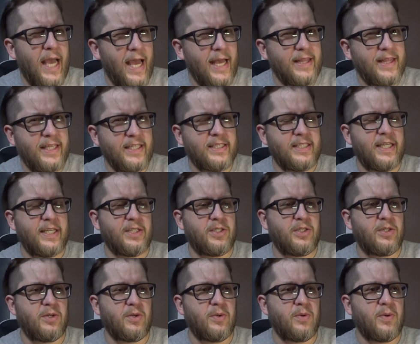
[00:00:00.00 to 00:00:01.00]
had this
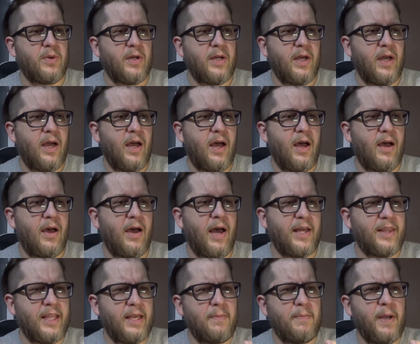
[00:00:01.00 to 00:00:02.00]
issue.
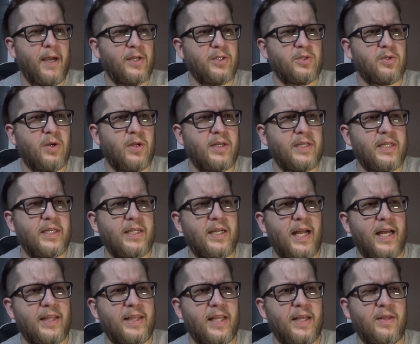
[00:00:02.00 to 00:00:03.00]
I think Megatron did.
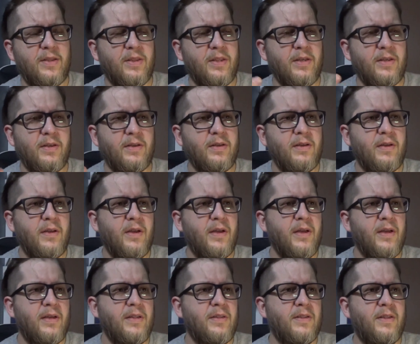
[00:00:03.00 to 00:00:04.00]
I think the
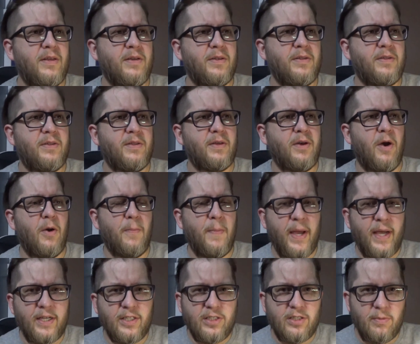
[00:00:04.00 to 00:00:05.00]

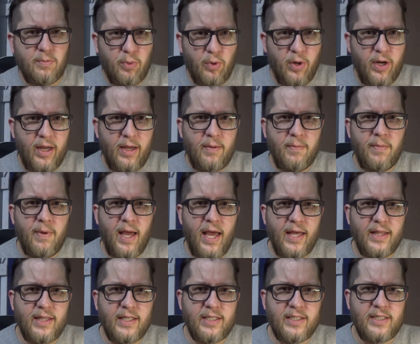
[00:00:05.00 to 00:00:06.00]
Omega Supreme
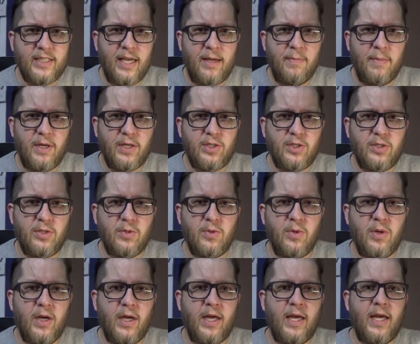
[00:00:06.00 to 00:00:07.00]
had this same issue.